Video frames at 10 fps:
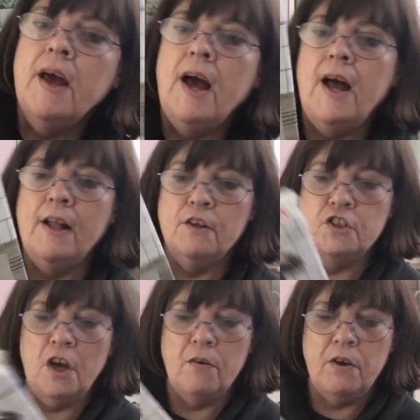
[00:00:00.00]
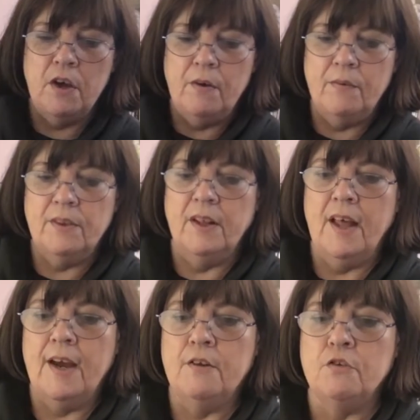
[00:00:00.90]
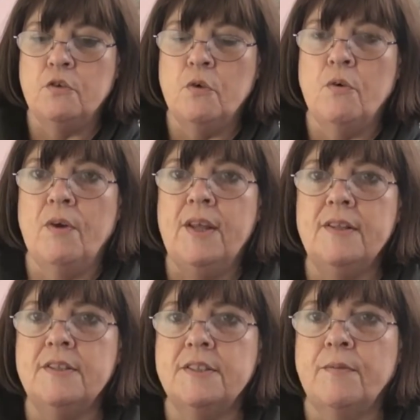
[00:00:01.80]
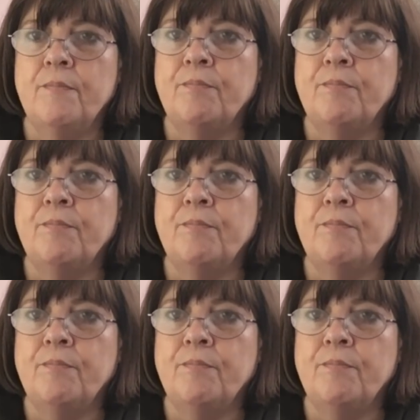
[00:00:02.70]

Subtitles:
I'll show you the line drawings